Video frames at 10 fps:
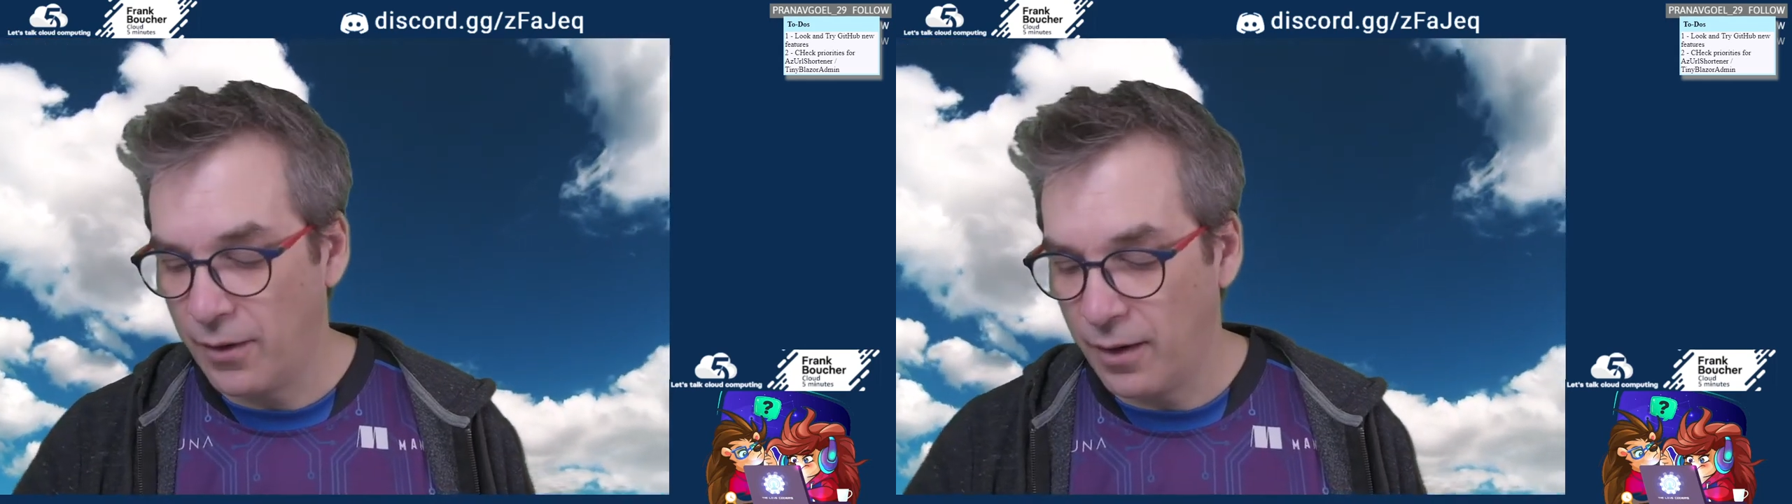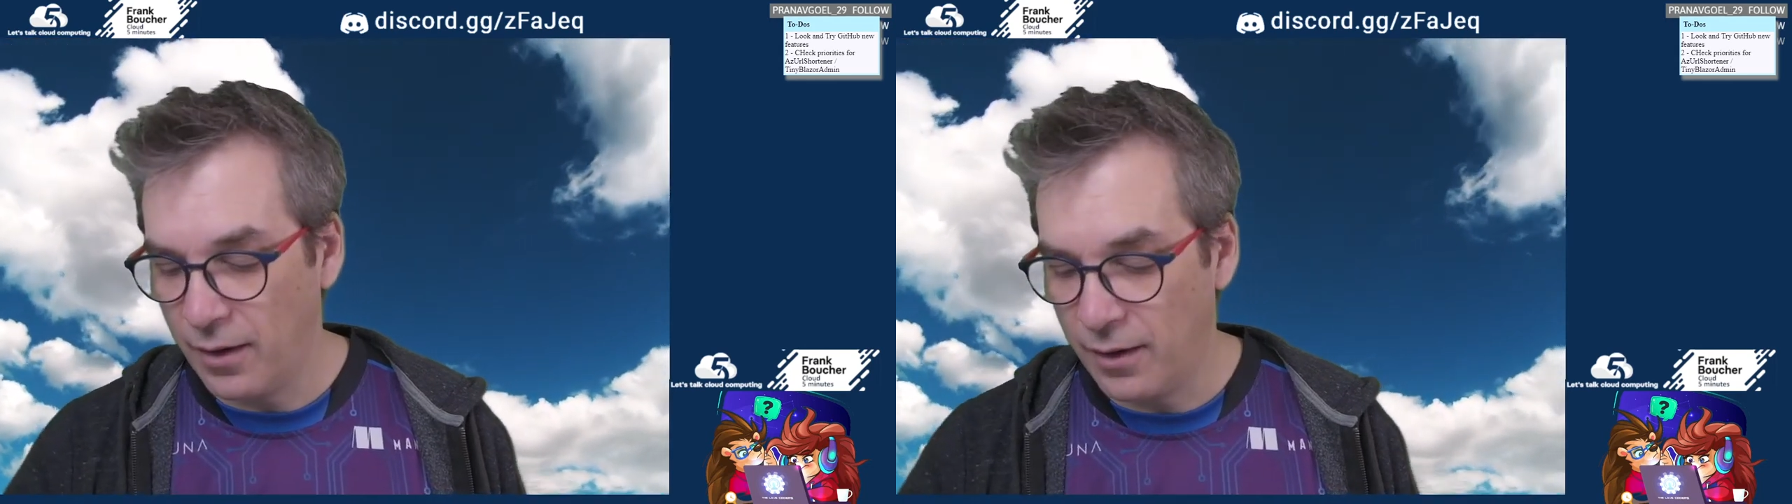
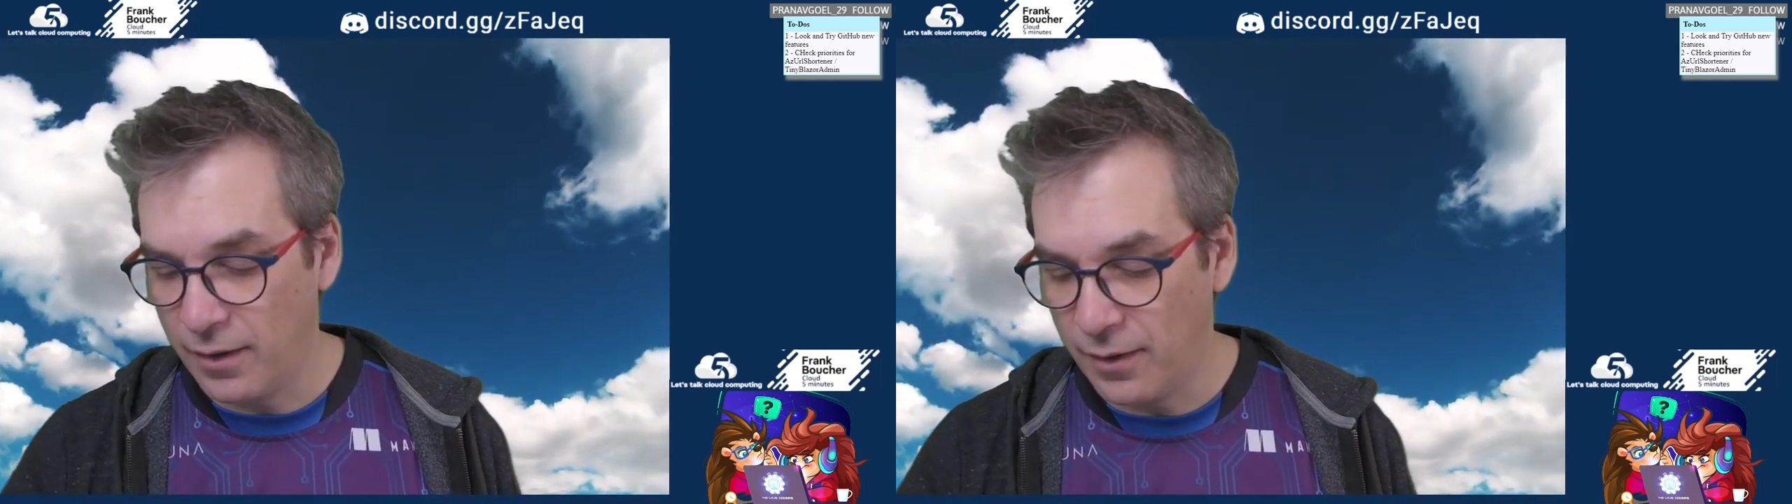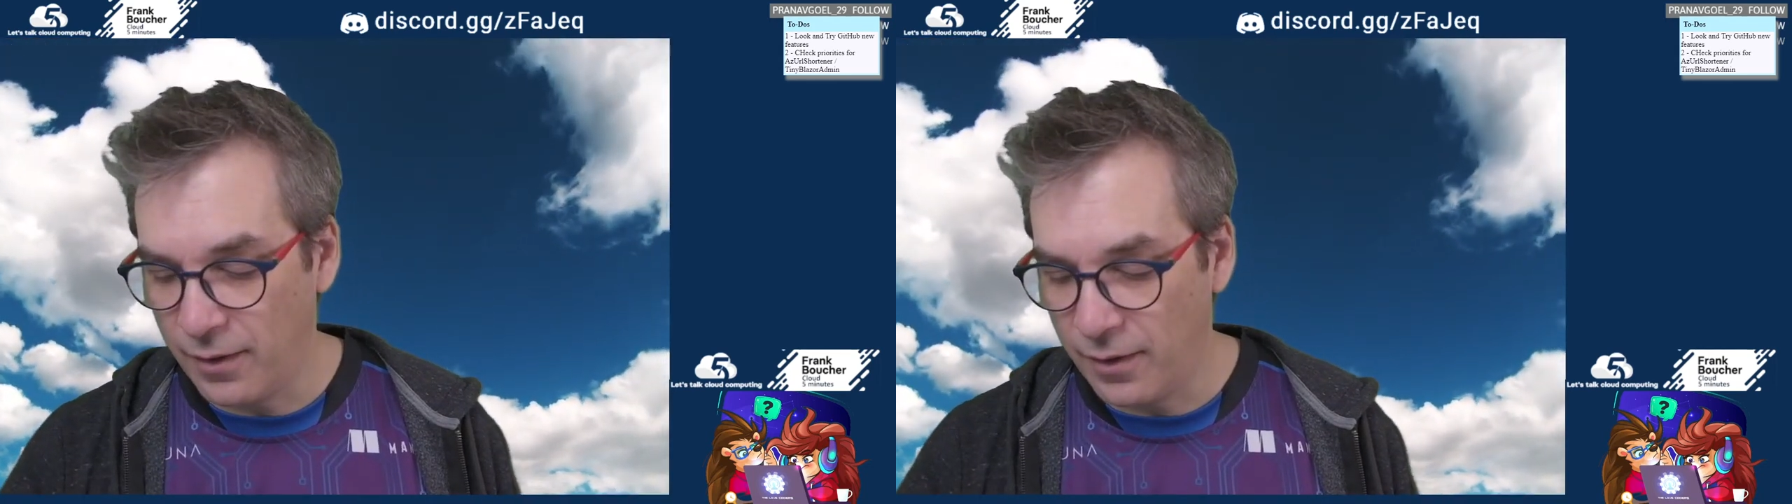
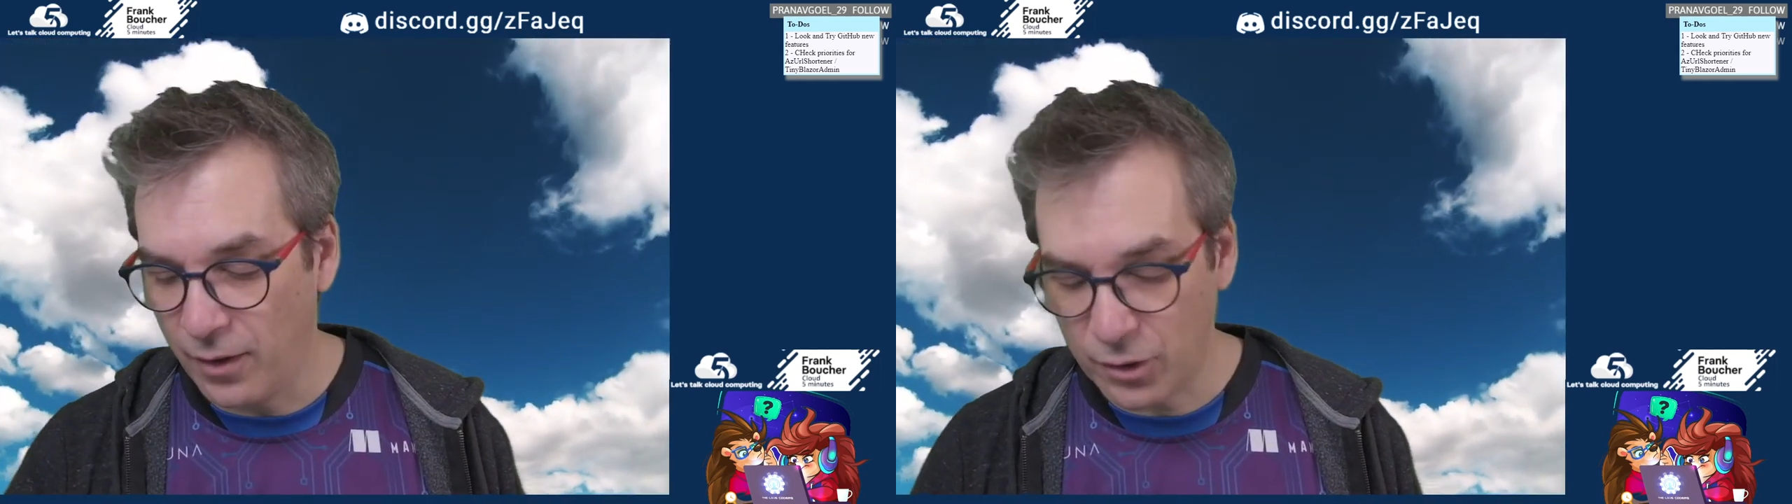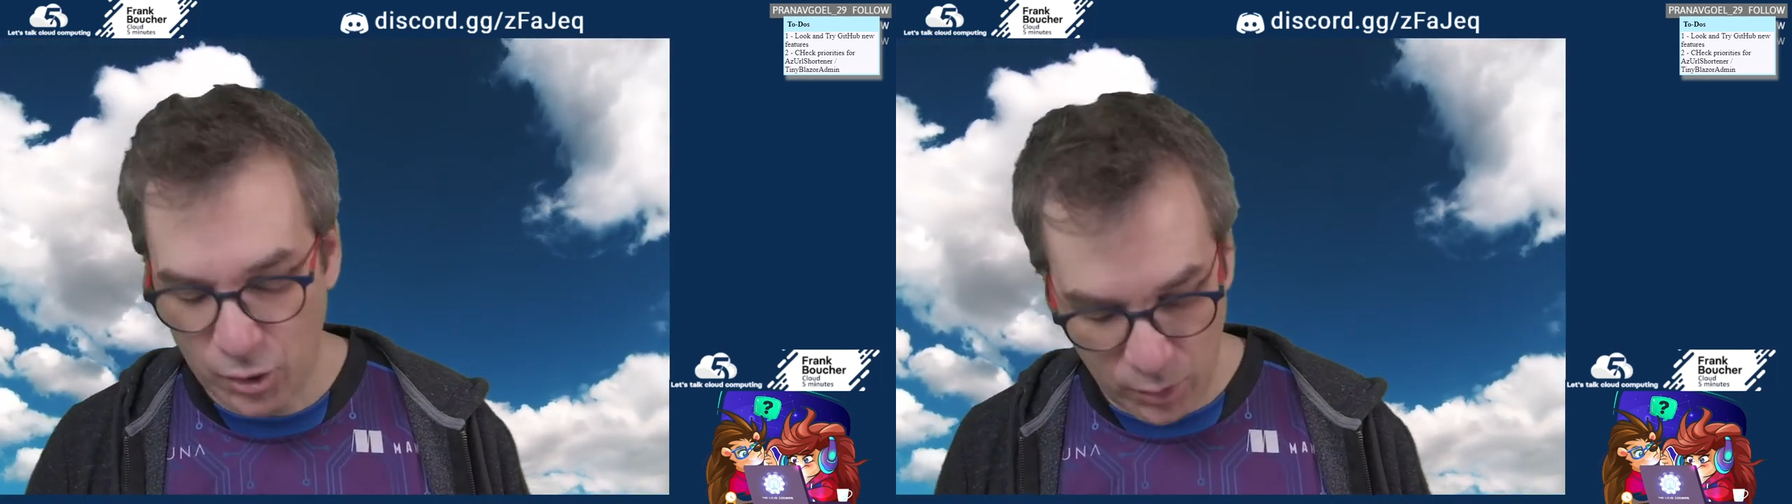uh,
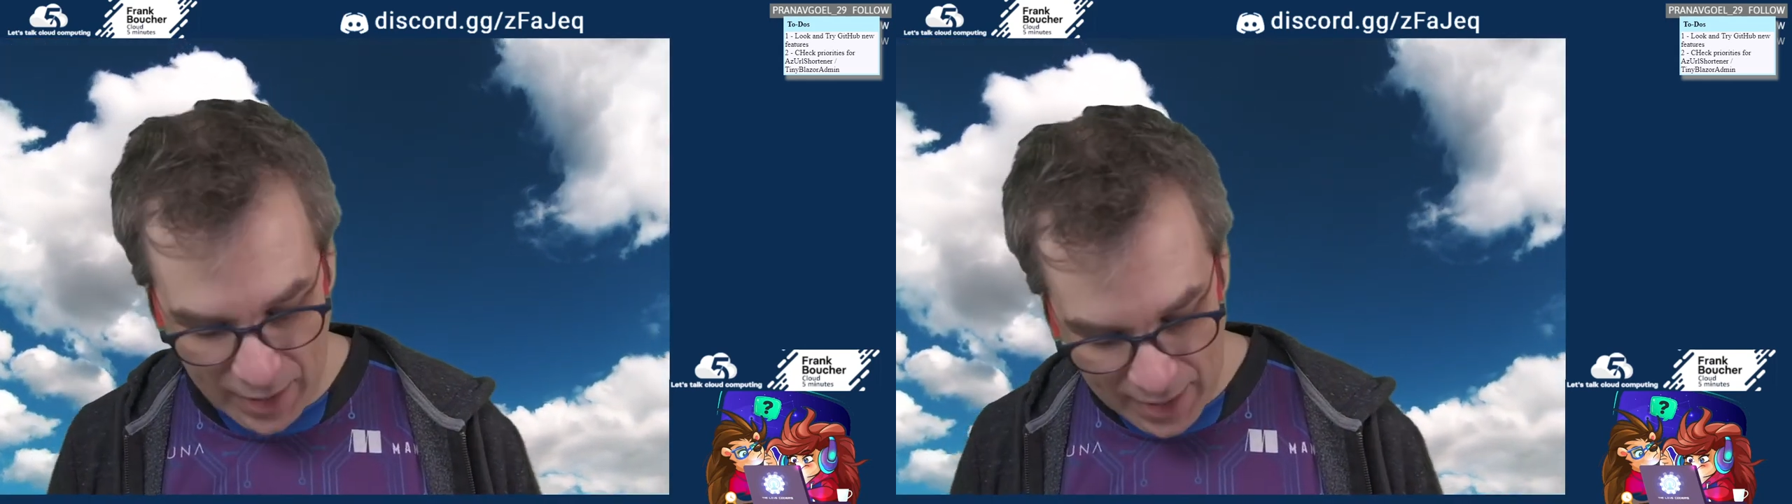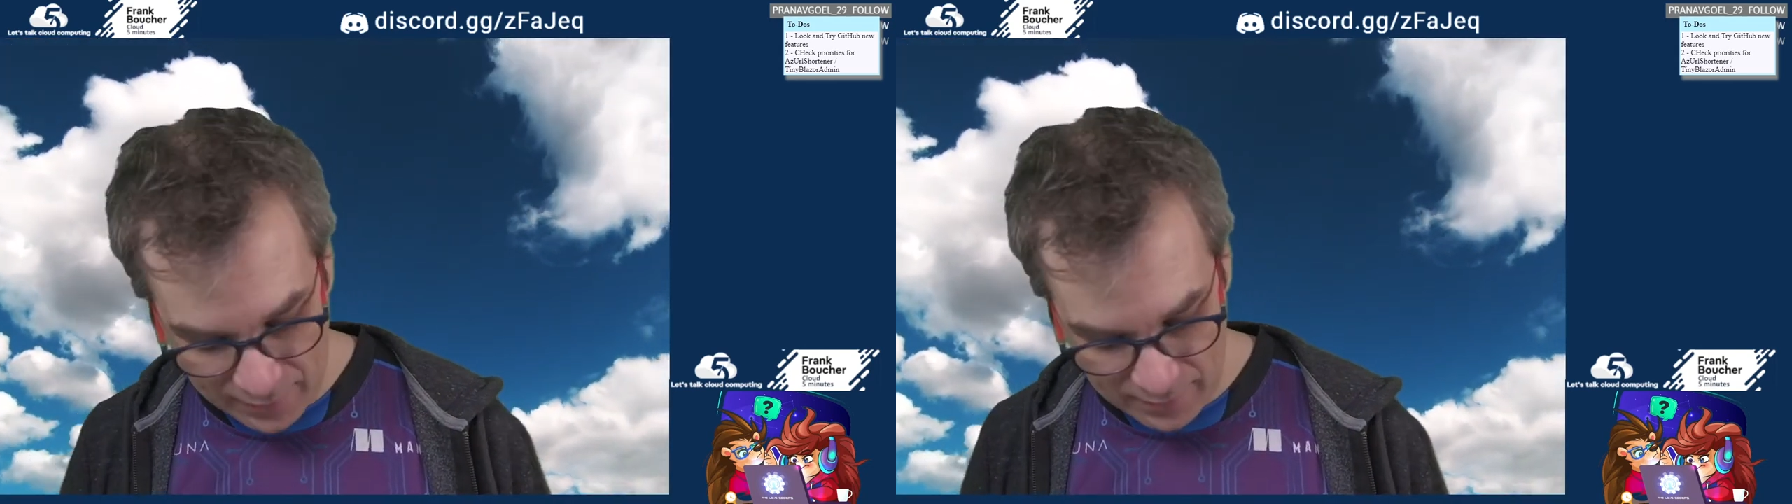
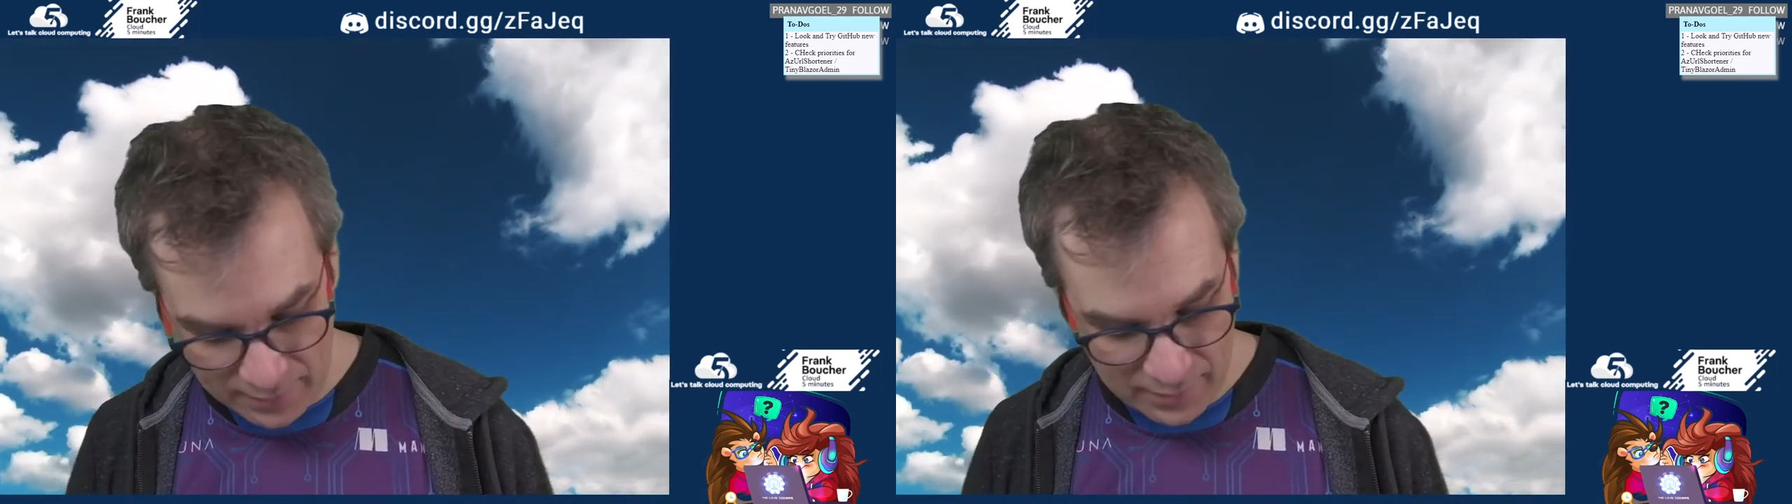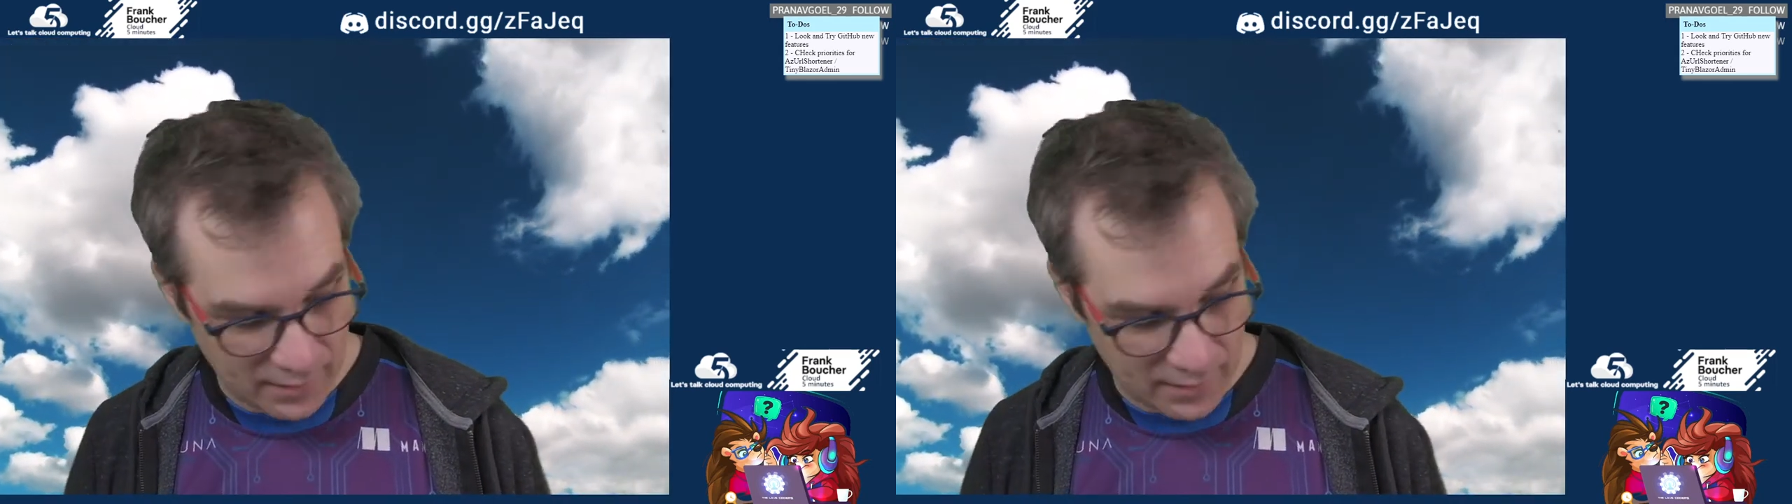Octocat?